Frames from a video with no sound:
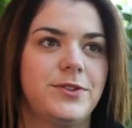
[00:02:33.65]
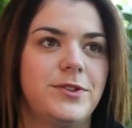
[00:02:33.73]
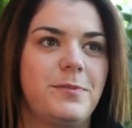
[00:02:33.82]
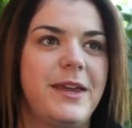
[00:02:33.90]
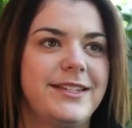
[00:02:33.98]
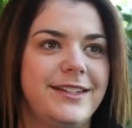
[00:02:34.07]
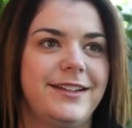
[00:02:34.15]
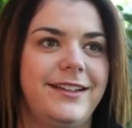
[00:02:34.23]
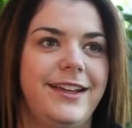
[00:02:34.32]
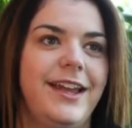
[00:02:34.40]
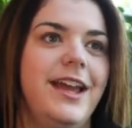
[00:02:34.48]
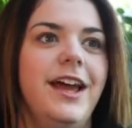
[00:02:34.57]
So
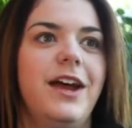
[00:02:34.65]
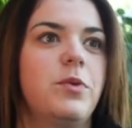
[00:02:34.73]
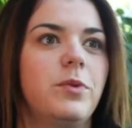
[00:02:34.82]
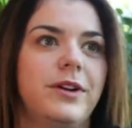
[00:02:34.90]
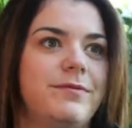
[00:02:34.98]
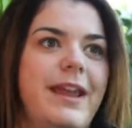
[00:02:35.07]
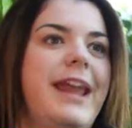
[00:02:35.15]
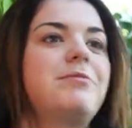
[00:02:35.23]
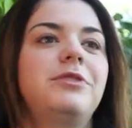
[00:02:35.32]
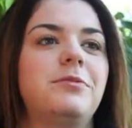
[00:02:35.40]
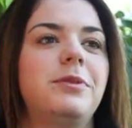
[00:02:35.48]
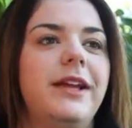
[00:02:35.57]
basically, we're able
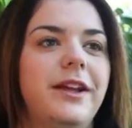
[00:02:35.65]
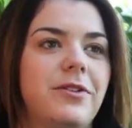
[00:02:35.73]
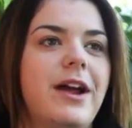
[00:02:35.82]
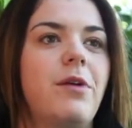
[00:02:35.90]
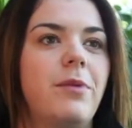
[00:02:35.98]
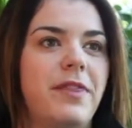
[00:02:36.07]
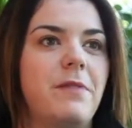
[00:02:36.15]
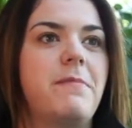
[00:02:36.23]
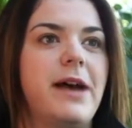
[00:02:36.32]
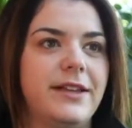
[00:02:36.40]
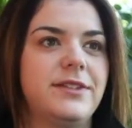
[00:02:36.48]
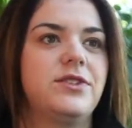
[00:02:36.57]
to play around with the
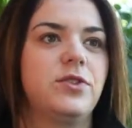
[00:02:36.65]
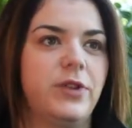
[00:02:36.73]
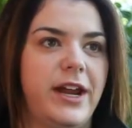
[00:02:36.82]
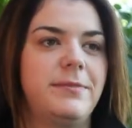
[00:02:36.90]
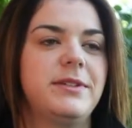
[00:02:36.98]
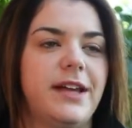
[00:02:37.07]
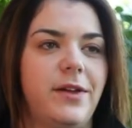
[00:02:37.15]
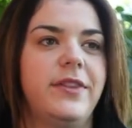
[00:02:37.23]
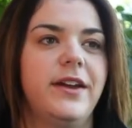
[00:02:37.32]
best grapes out